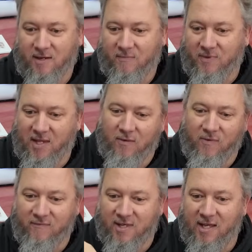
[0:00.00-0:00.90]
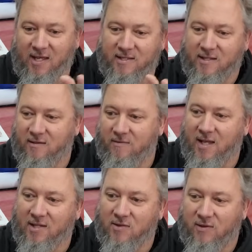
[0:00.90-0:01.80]
something with gears and
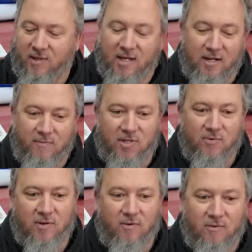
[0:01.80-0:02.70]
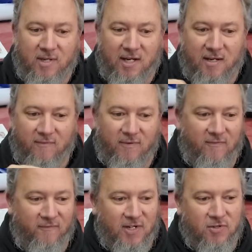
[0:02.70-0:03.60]
that sort of thing, you're doing all
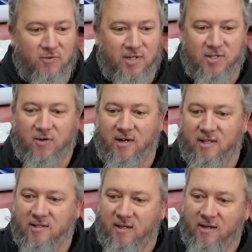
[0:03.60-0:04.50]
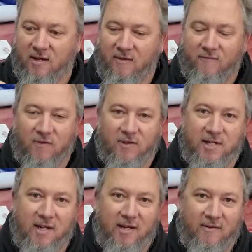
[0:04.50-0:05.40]
individual designs for all
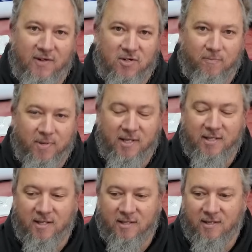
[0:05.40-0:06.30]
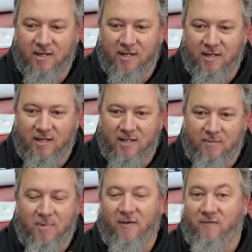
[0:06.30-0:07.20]
the individual pieces,
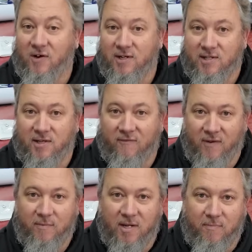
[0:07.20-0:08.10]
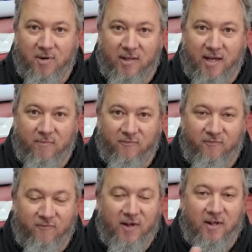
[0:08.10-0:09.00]
you might find yourself limited by that
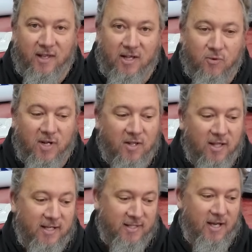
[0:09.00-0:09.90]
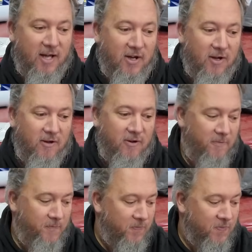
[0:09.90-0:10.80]
fairly quickly. So